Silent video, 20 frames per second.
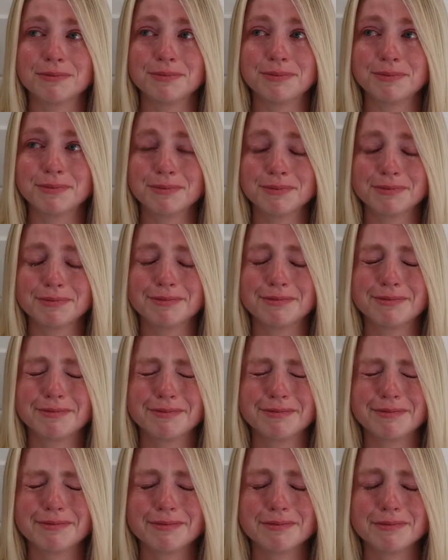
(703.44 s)

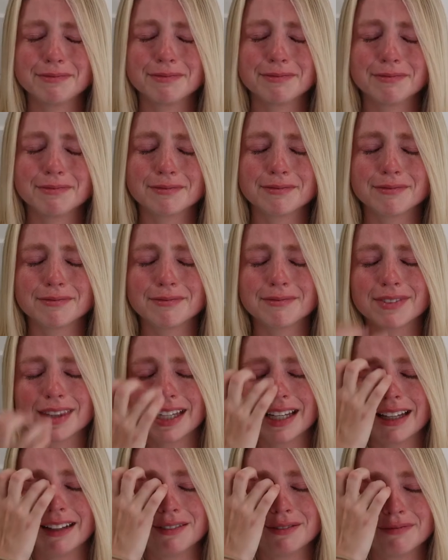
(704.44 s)

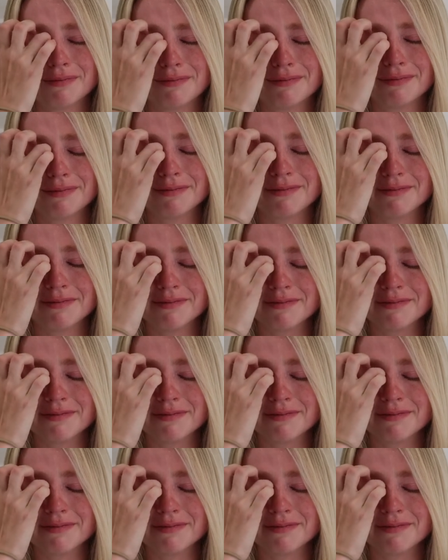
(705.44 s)
(silence)